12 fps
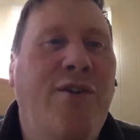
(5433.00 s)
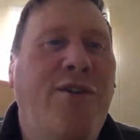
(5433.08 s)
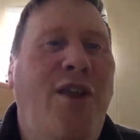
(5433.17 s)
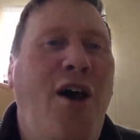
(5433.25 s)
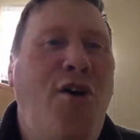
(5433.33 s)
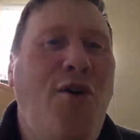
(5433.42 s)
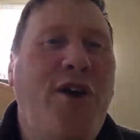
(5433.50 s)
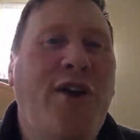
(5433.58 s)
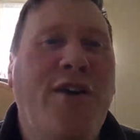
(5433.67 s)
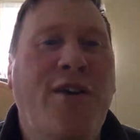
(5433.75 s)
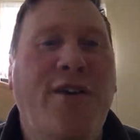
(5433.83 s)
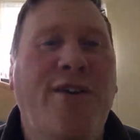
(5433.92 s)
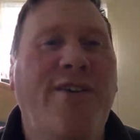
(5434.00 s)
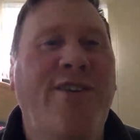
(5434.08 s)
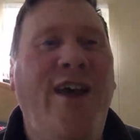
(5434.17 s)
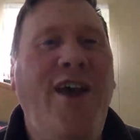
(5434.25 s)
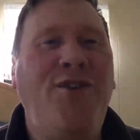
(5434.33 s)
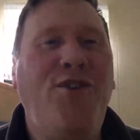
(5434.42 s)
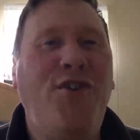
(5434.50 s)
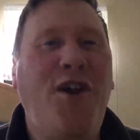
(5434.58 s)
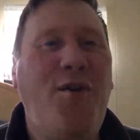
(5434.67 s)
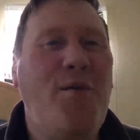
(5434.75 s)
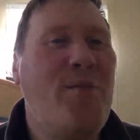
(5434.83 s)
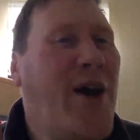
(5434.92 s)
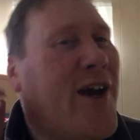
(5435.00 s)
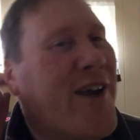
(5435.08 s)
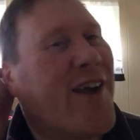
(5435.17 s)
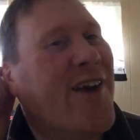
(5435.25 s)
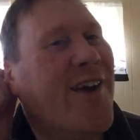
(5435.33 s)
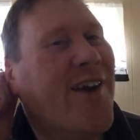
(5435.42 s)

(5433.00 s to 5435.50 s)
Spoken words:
Noe, thanks for coming back.